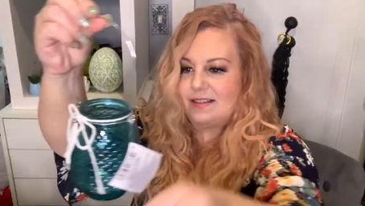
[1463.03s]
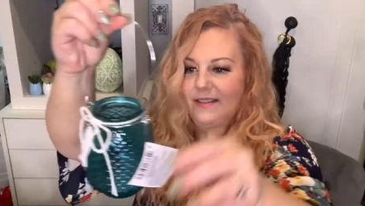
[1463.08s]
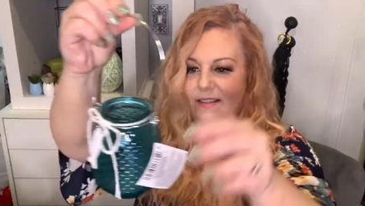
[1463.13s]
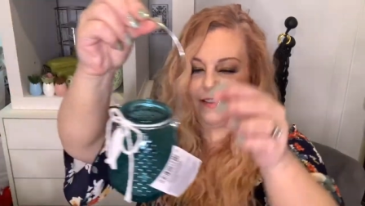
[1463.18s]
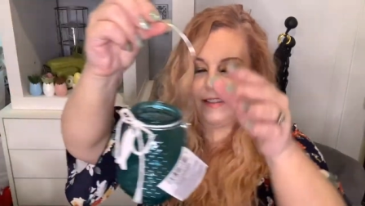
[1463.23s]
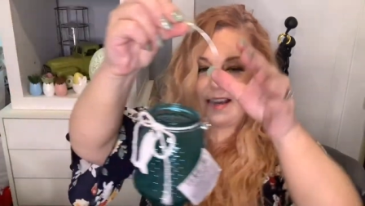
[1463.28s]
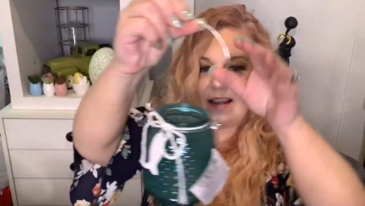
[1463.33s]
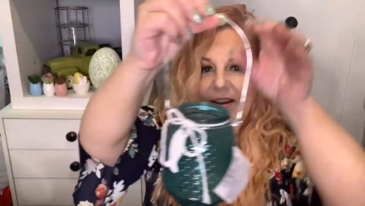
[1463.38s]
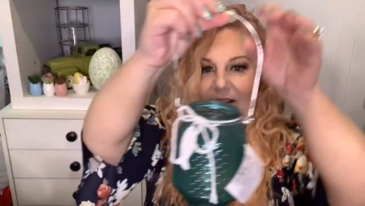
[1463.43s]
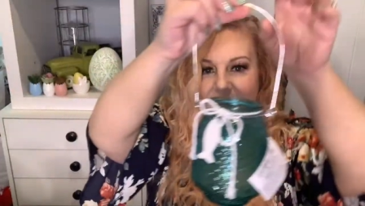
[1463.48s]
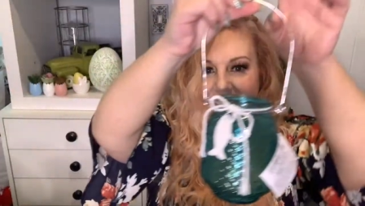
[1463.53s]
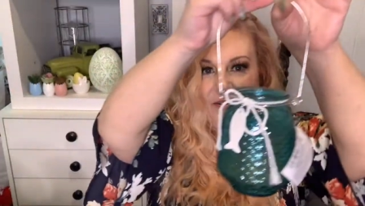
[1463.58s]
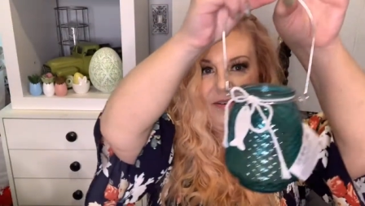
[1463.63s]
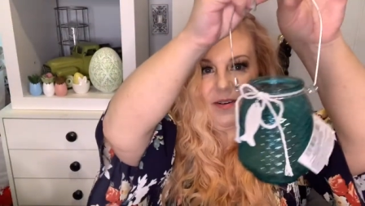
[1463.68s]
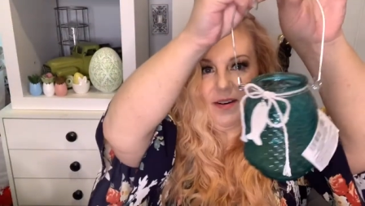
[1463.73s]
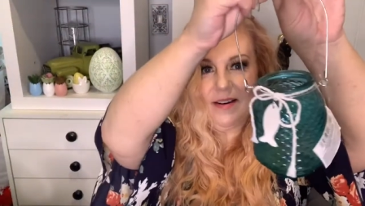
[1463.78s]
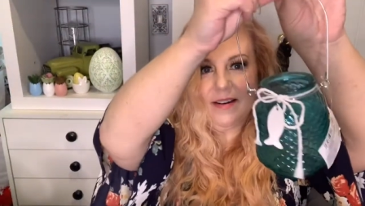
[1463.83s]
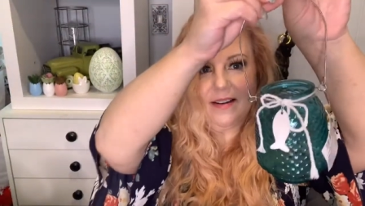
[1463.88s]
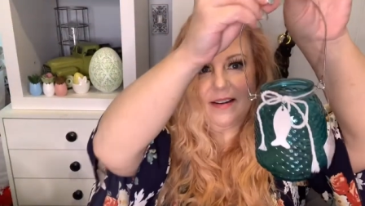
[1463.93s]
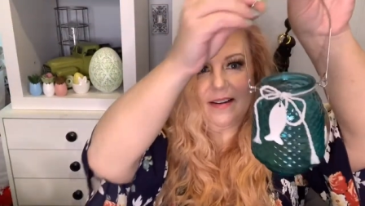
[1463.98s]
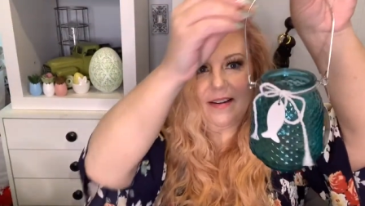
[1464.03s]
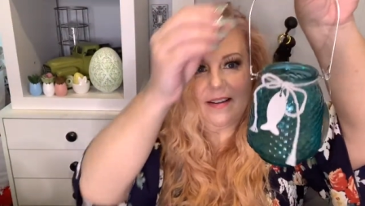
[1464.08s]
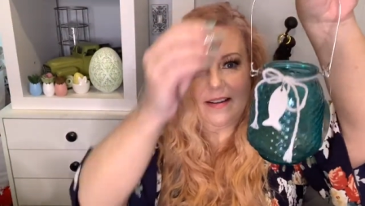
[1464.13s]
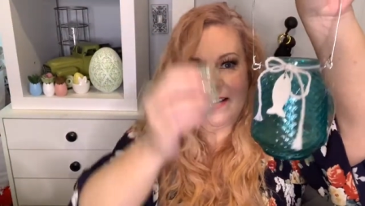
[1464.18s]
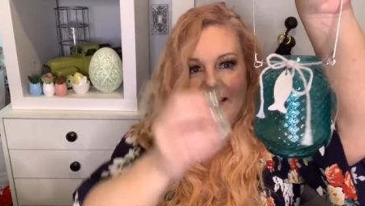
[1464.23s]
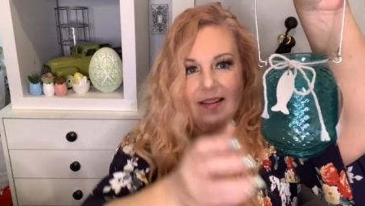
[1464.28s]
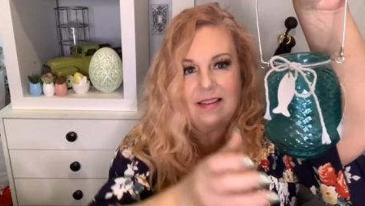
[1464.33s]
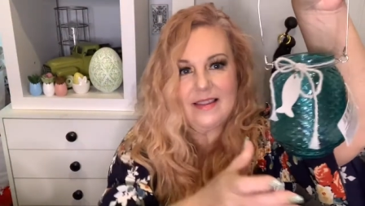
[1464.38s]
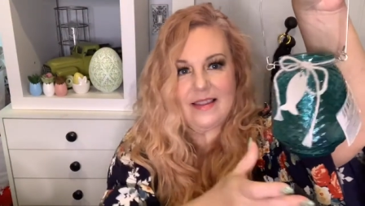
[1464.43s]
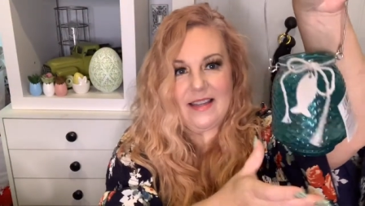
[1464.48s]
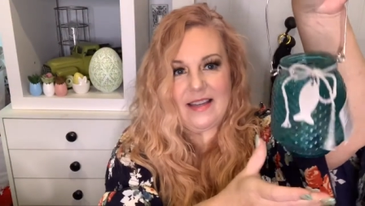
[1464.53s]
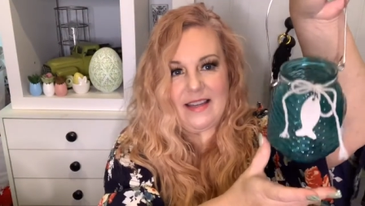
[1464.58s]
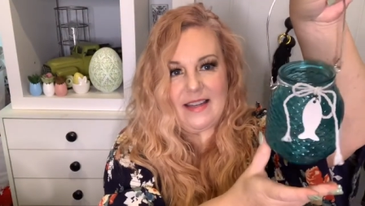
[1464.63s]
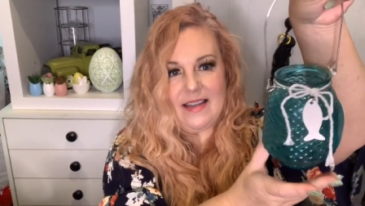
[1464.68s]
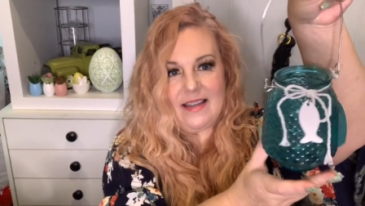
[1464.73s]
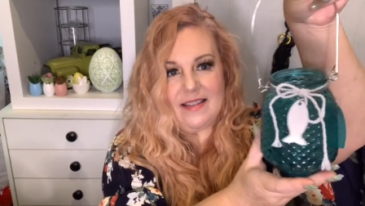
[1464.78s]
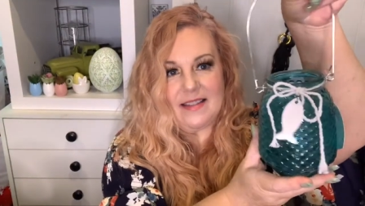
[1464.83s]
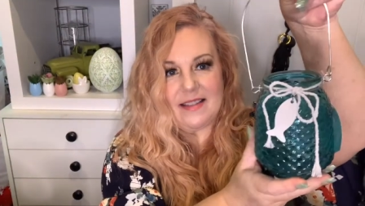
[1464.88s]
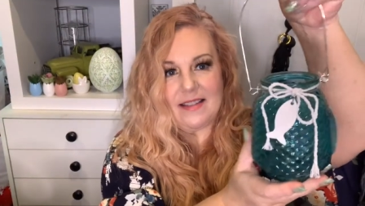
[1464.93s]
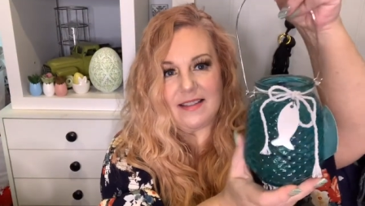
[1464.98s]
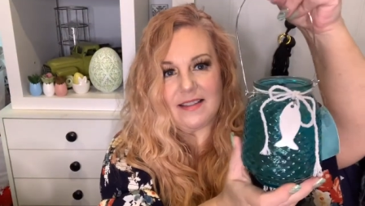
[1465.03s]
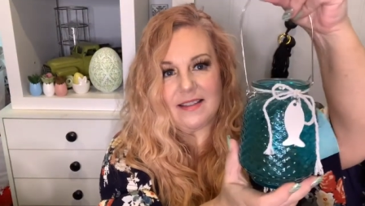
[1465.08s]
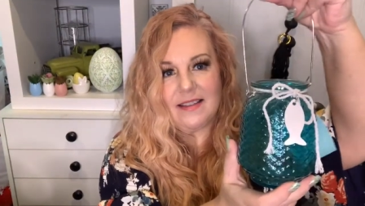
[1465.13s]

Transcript: So these,